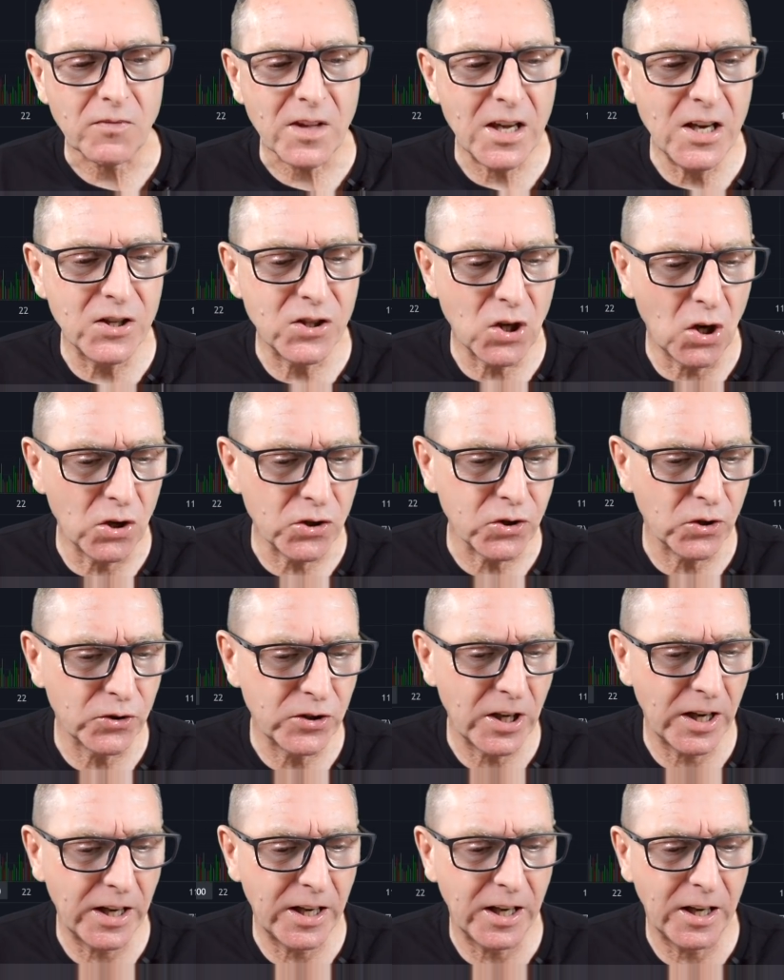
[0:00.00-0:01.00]
is also
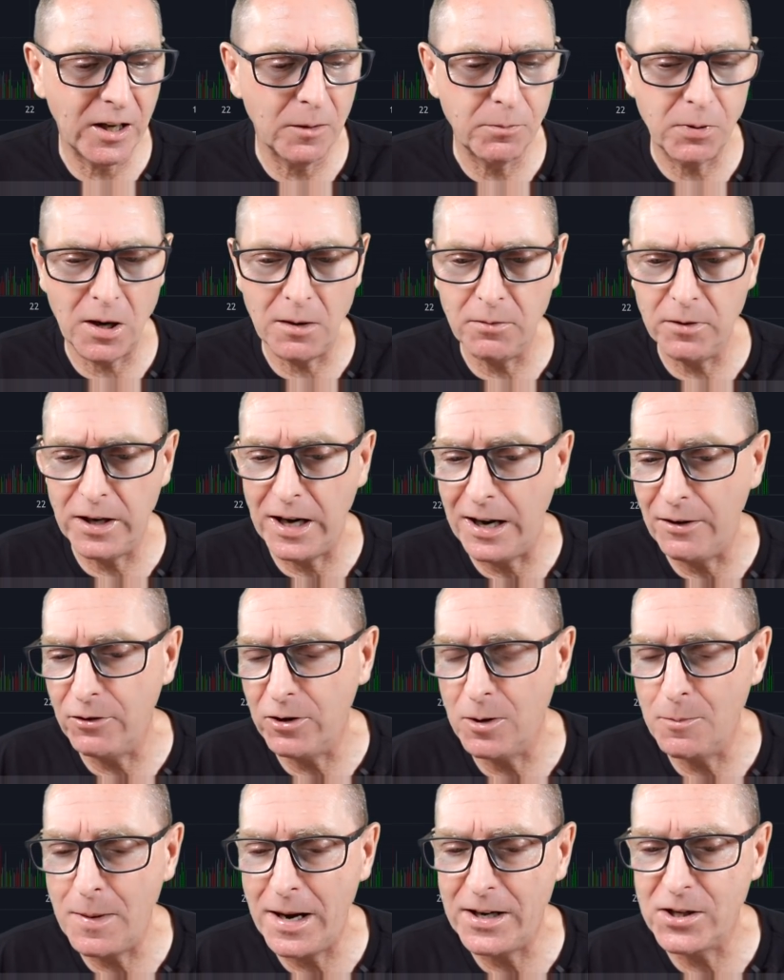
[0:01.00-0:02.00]
taking probably, I would
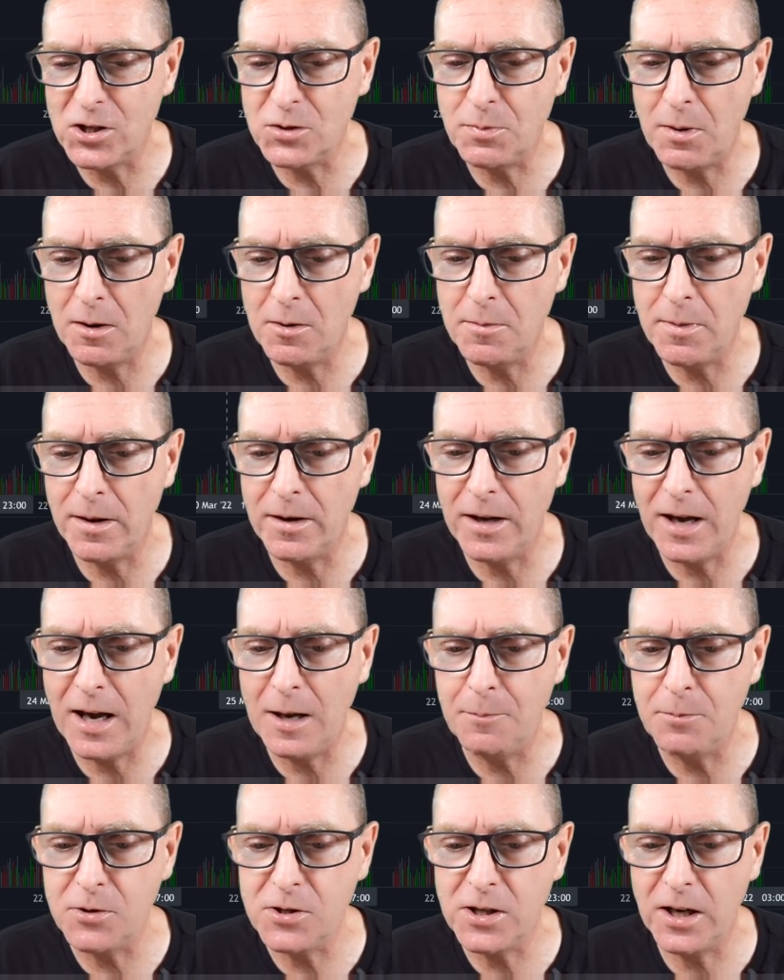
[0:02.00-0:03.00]
imagine, it's probably about an
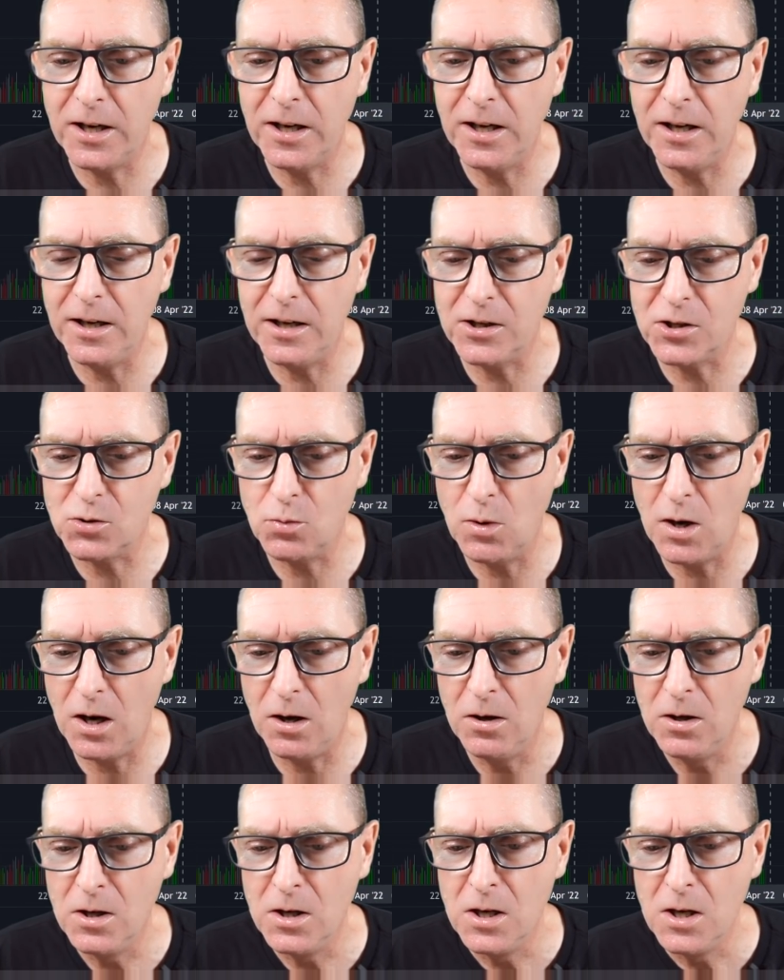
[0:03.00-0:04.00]
8% hit as
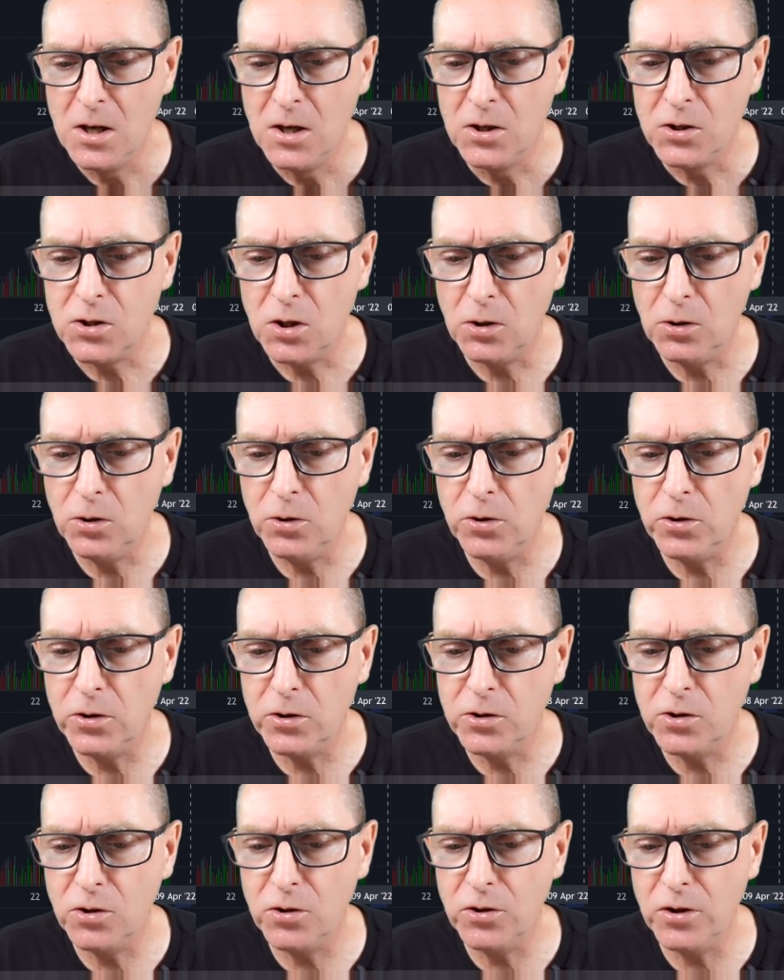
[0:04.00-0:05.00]
well. So Luna the
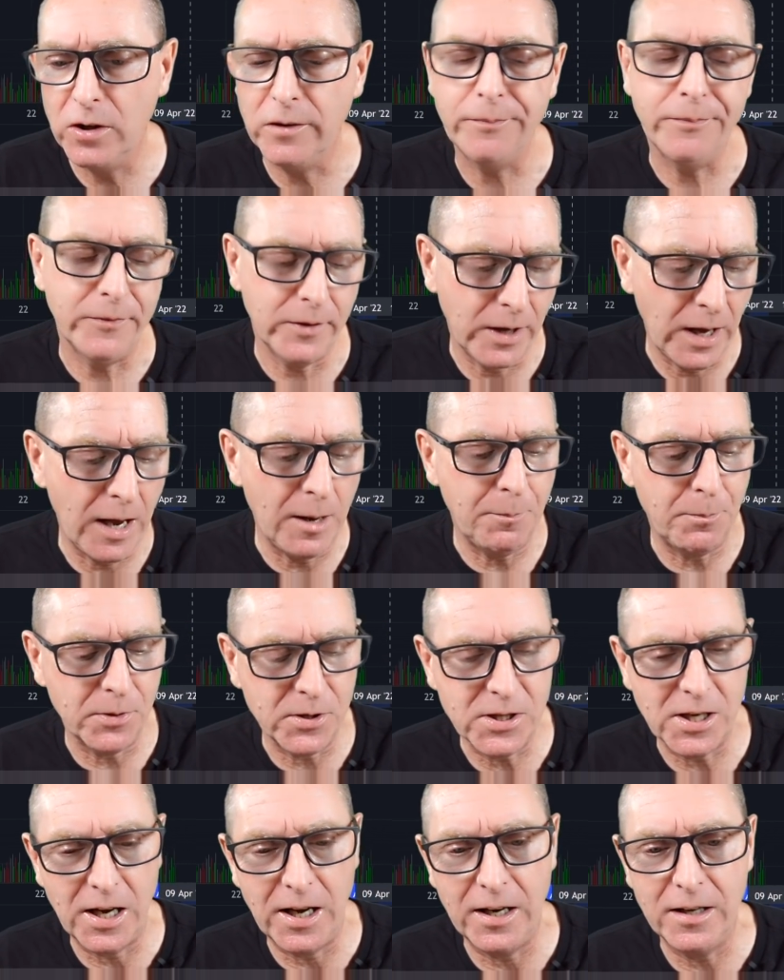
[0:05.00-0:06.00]
Tuna,
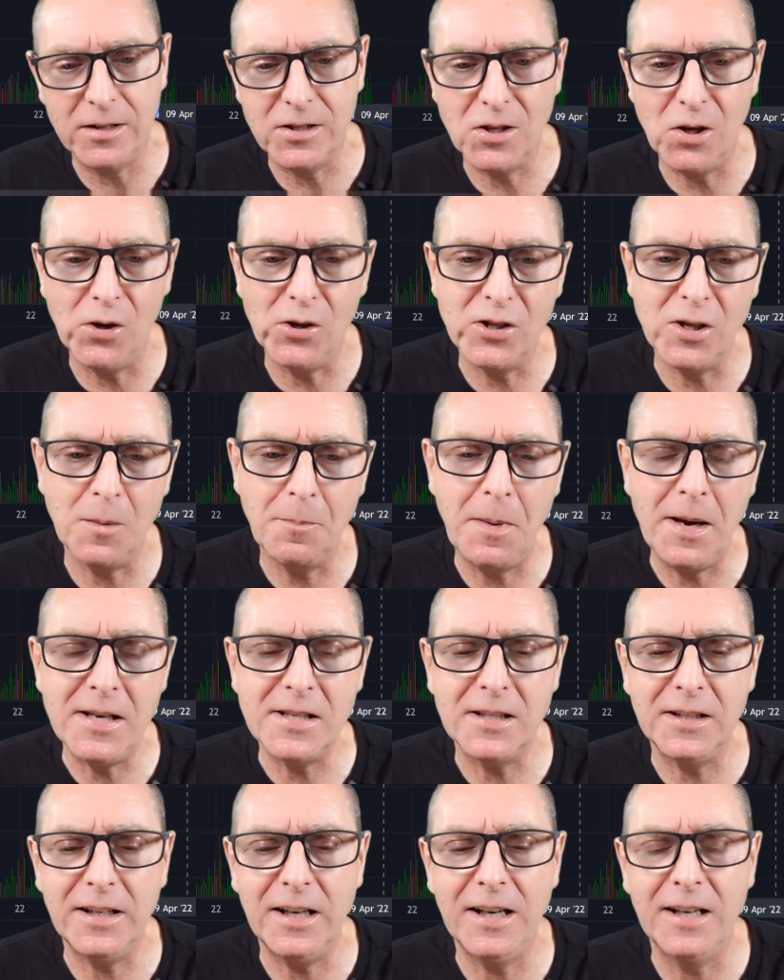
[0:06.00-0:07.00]
8%. So it's
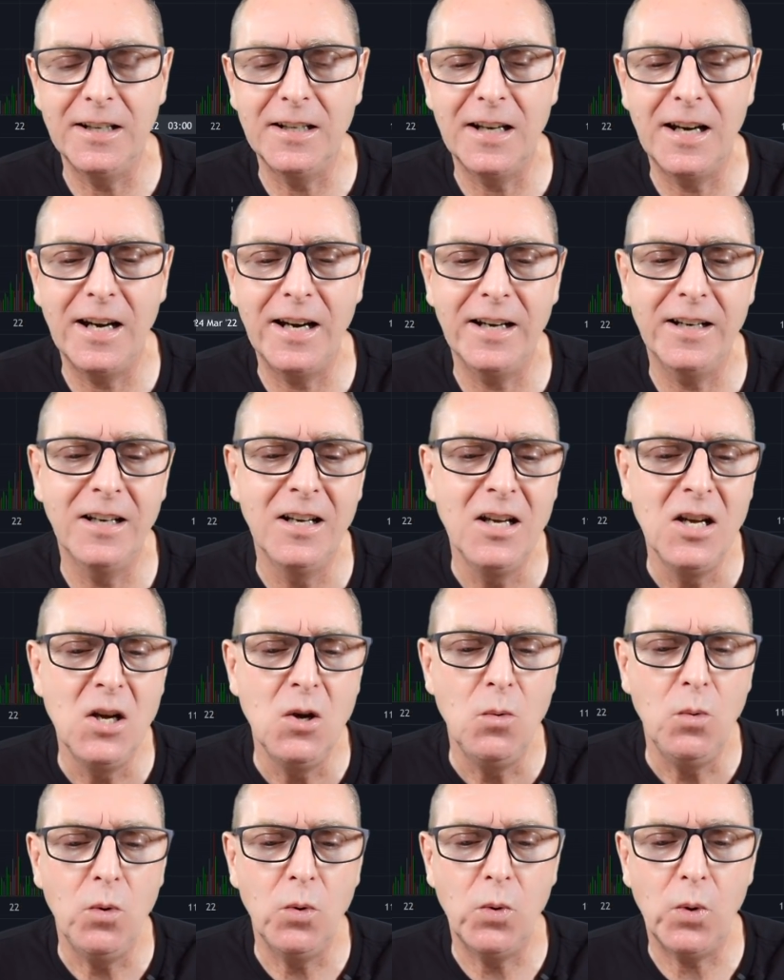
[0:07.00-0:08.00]
basically in line
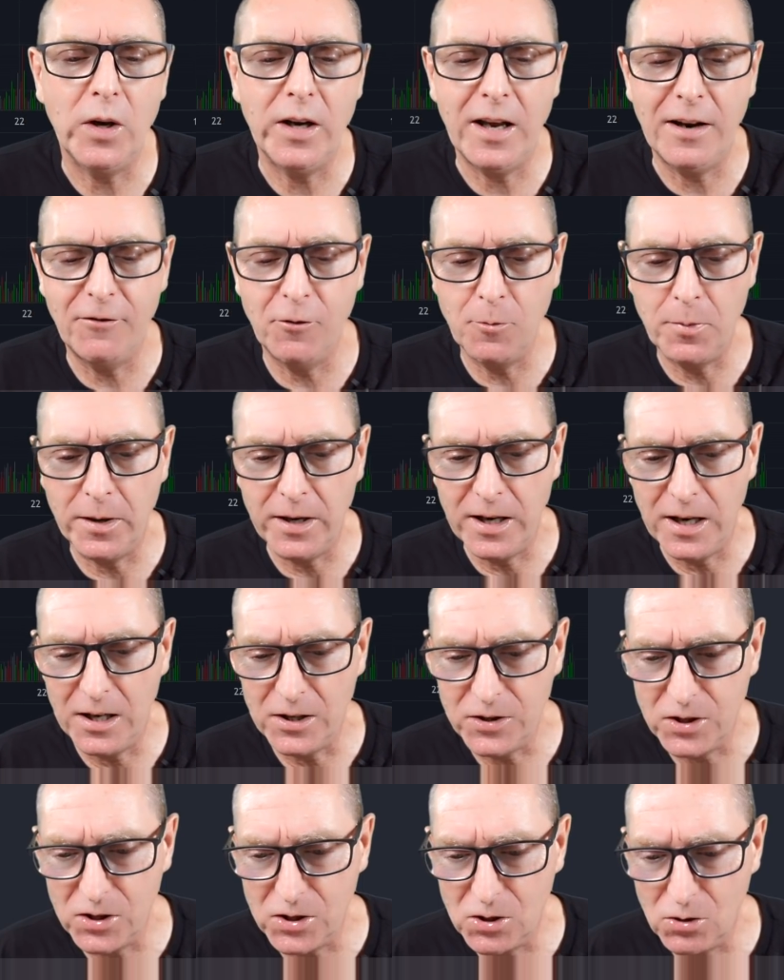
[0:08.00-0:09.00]
with what everybody
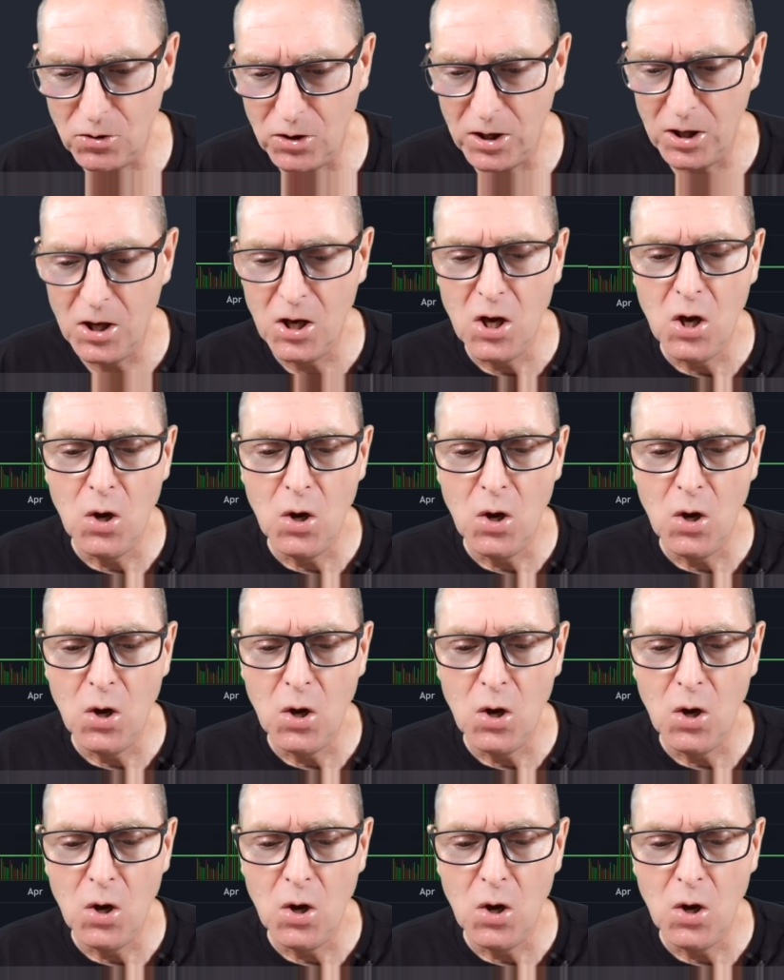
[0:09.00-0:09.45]
else is doing.